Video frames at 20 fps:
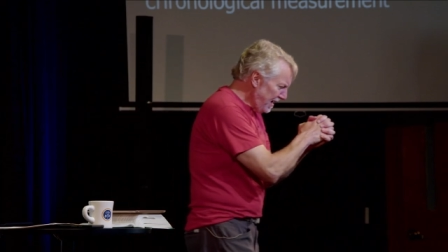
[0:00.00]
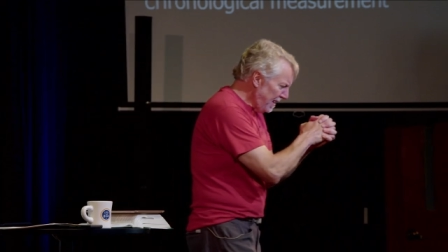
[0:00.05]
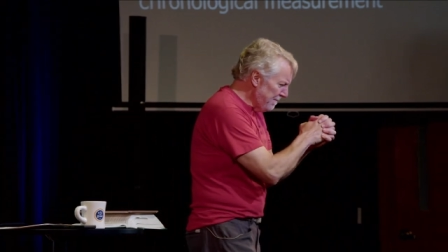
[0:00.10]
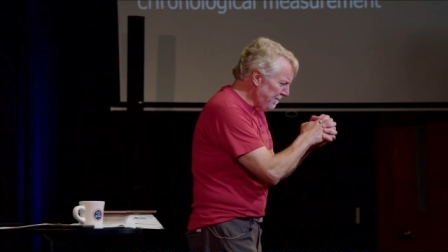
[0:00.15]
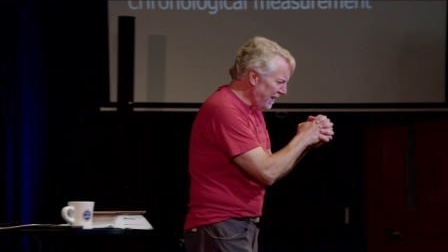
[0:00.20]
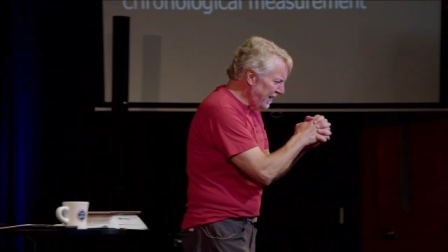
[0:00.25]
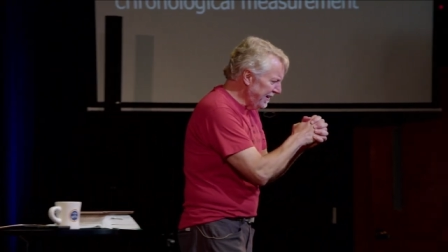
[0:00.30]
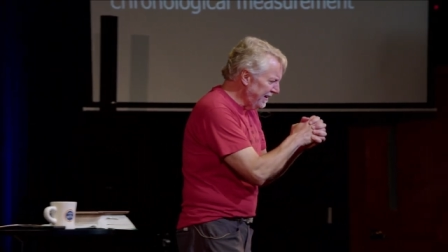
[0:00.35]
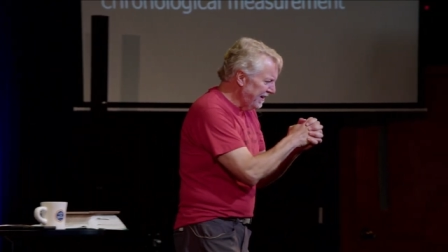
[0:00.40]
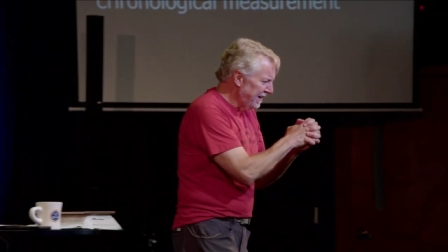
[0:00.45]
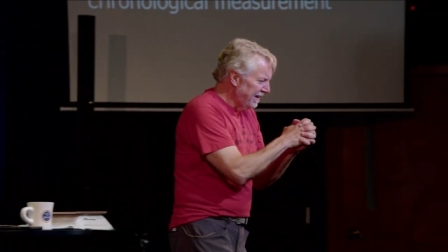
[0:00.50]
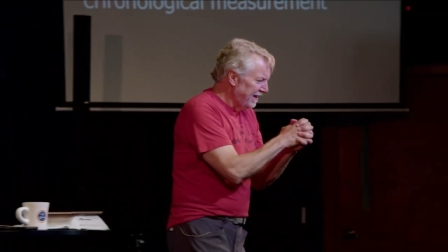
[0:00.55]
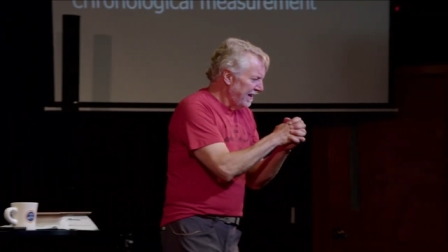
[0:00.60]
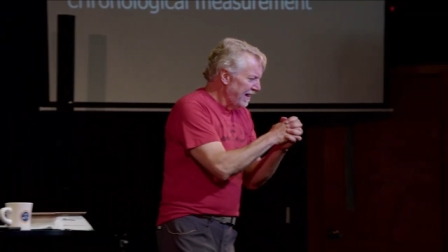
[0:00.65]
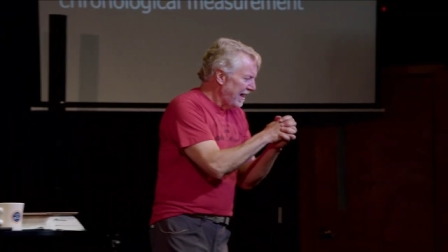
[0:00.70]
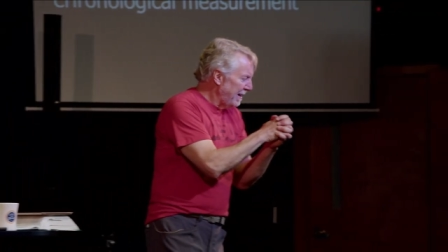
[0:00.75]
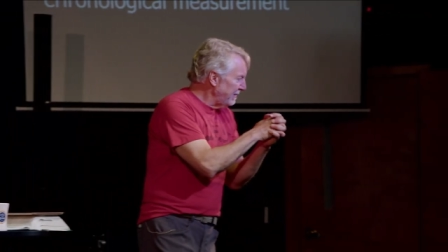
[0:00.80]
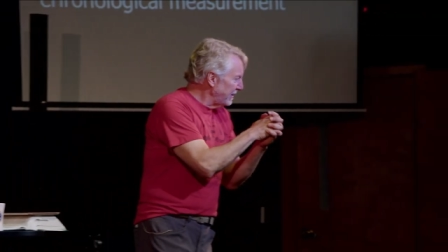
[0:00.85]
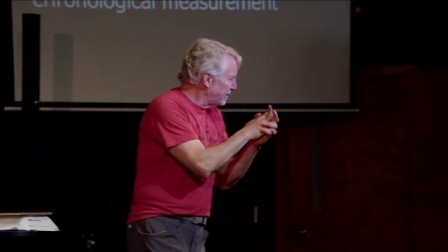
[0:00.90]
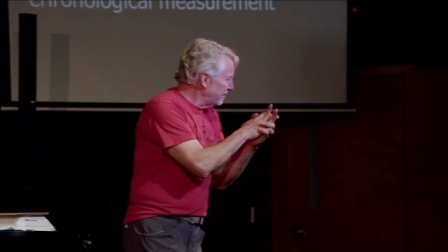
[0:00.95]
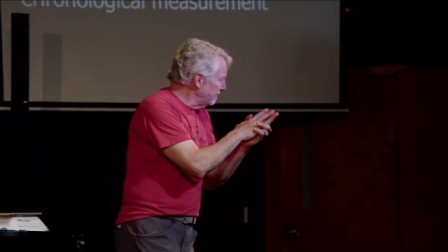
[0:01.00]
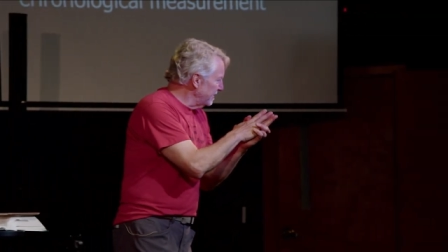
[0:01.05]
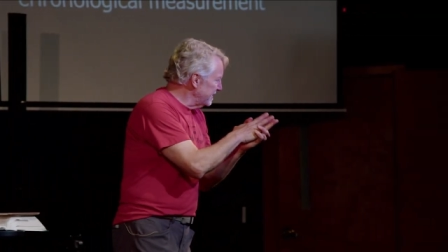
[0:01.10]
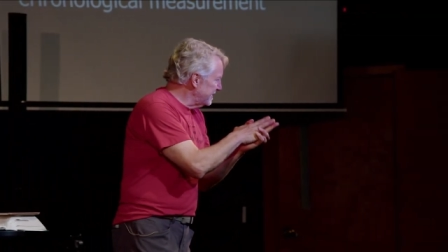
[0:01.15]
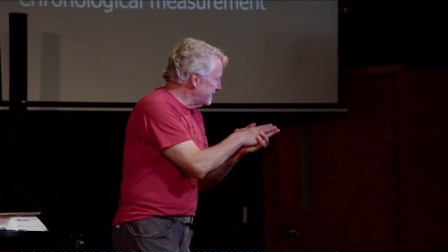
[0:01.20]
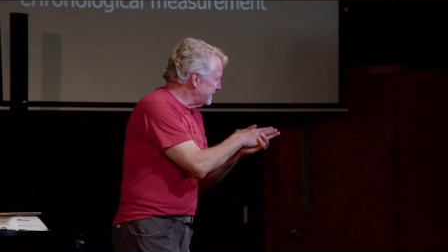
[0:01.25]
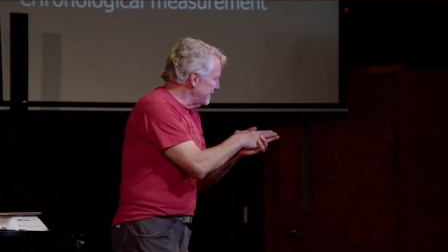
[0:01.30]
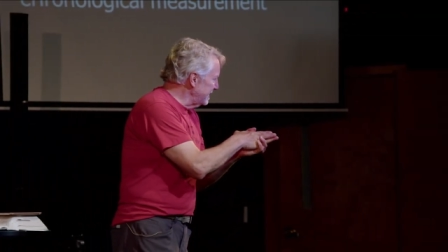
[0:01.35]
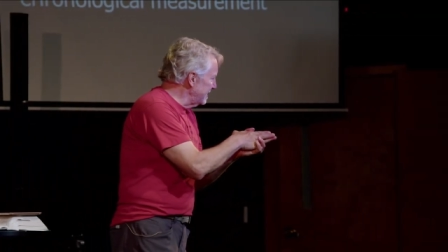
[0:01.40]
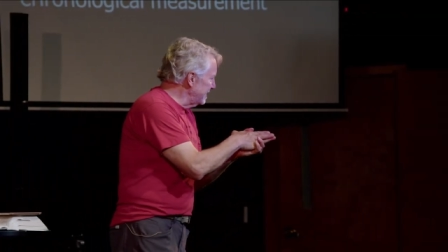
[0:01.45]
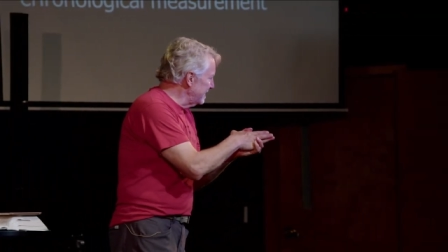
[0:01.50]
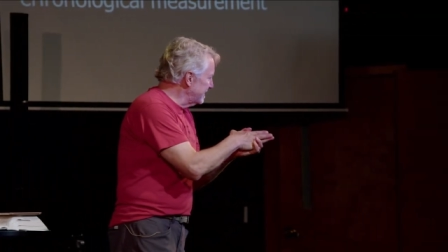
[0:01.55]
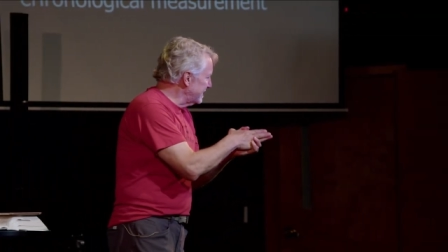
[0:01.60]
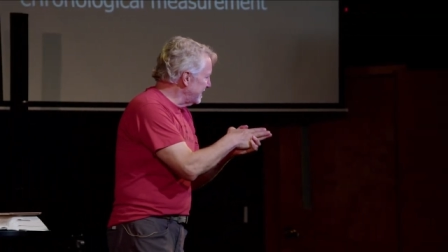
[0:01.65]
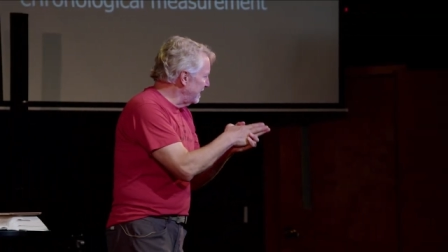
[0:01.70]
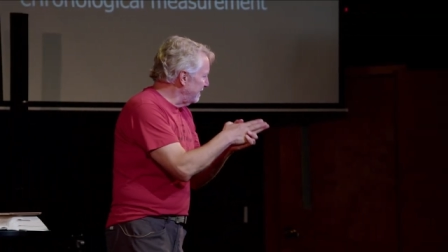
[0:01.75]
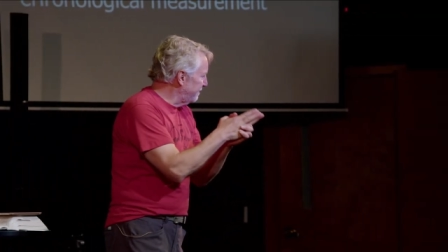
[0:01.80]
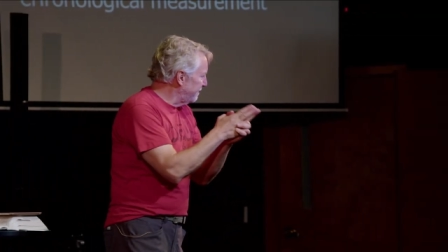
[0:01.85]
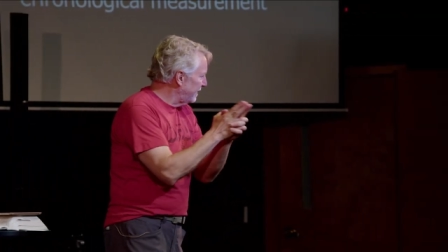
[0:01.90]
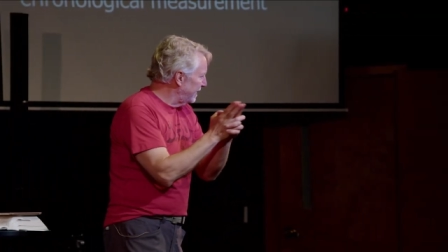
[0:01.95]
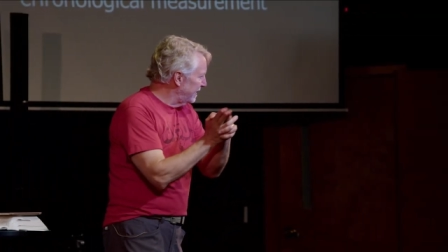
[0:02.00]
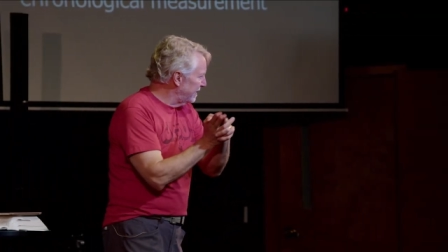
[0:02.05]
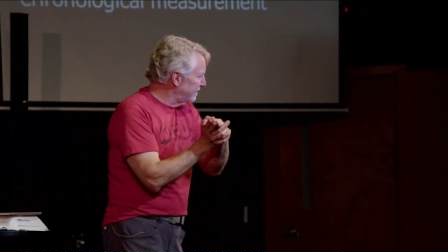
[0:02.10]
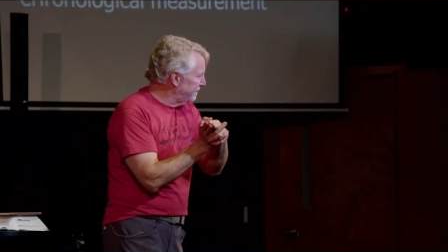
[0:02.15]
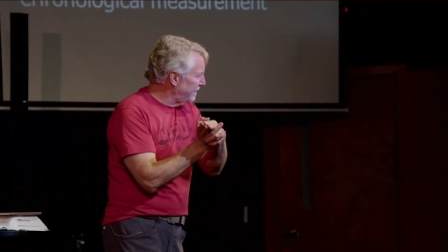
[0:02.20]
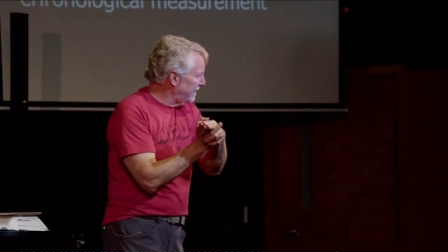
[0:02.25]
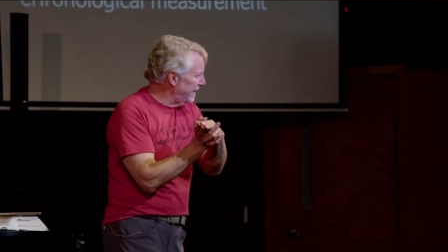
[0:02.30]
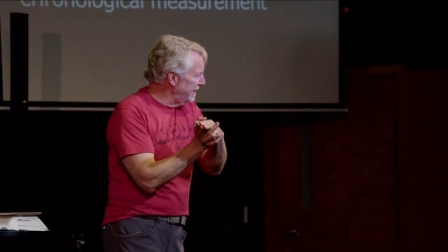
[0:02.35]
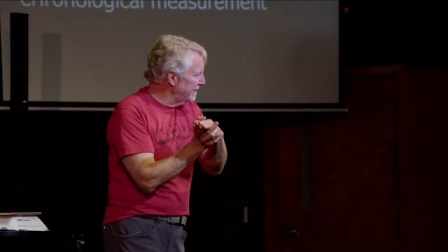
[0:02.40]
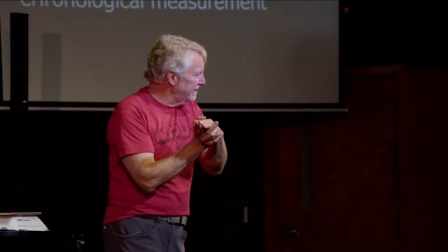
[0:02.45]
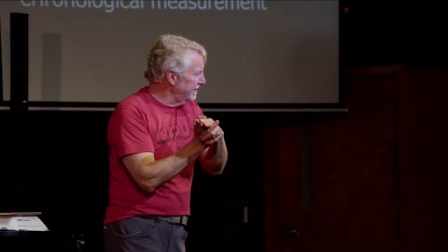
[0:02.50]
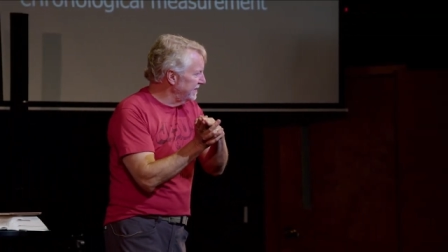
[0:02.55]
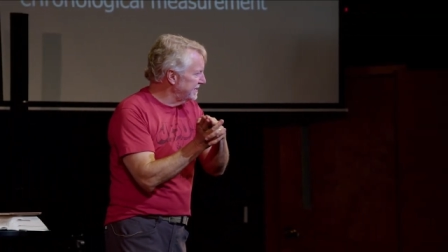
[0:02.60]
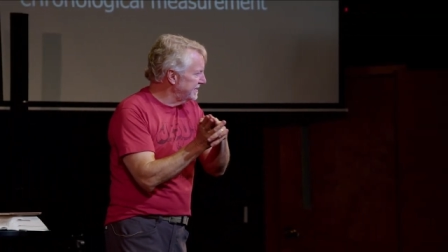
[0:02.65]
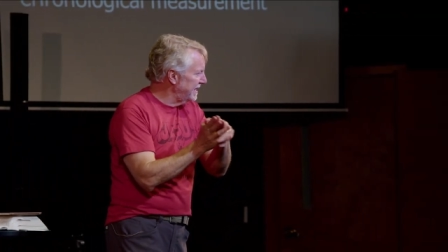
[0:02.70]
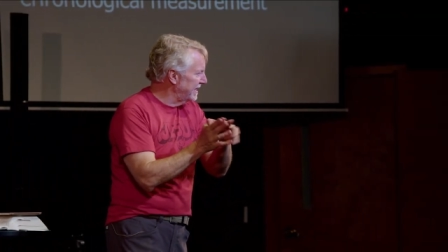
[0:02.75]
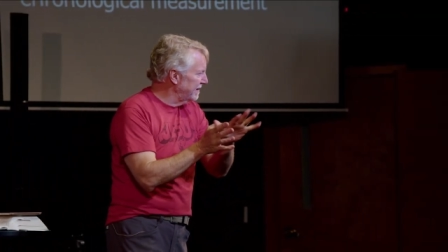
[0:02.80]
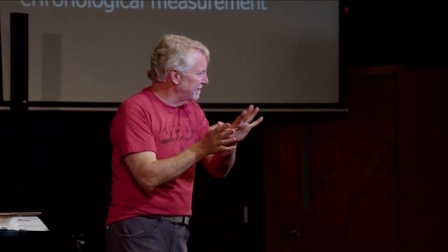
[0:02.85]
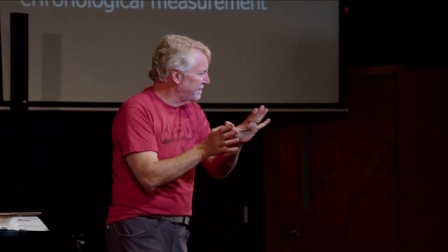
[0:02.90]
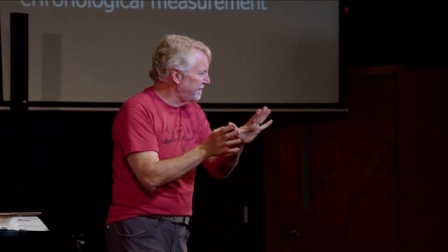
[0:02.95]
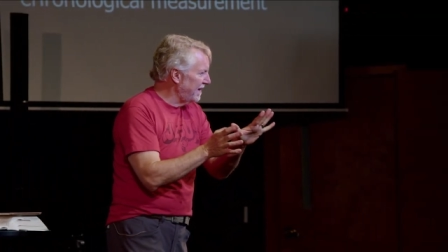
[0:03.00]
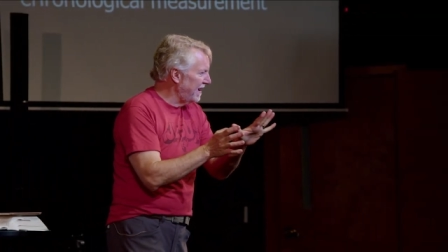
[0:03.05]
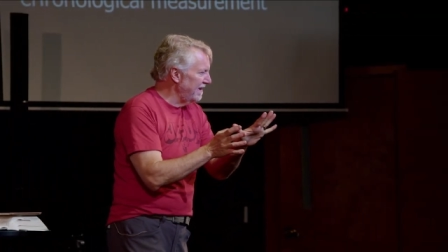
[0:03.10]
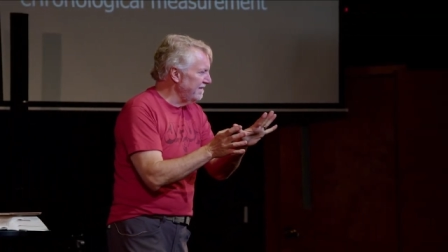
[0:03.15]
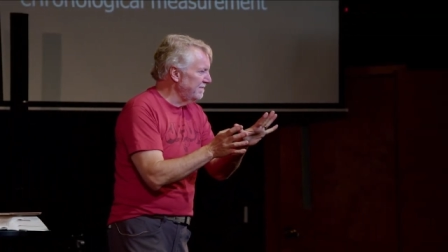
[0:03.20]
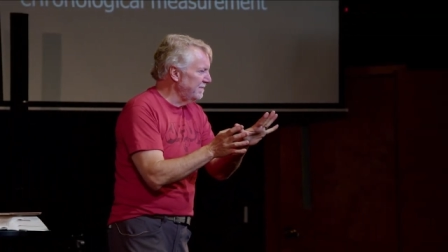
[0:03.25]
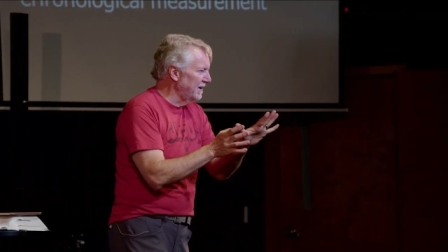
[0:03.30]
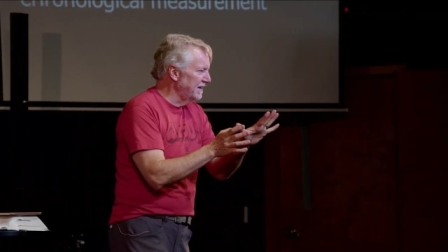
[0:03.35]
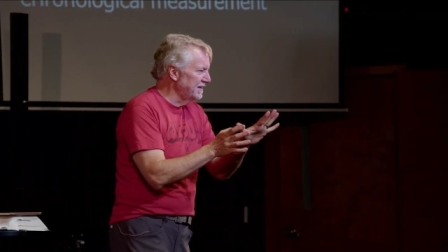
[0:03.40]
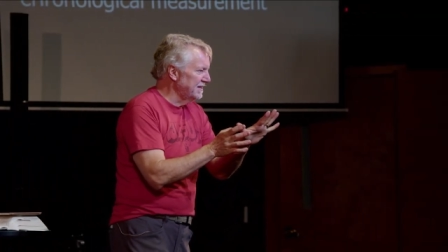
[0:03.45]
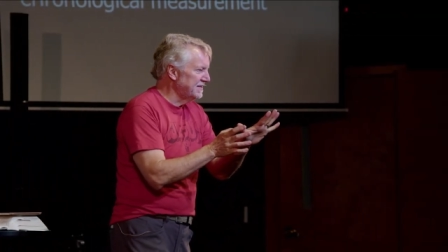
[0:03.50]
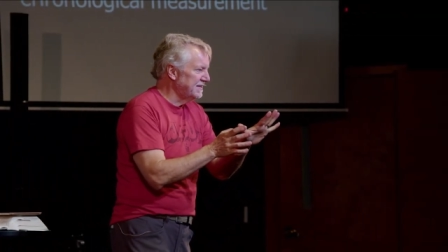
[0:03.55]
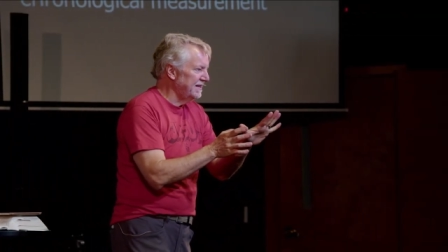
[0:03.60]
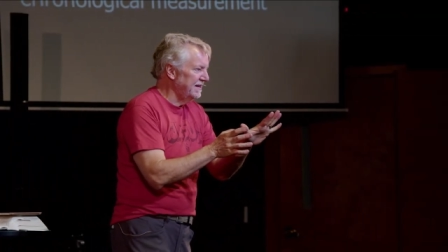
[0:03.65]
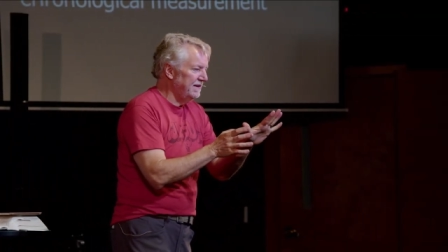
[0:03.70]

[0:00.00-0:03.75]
but I mean, Chris is a firefighter, and he's taken five months.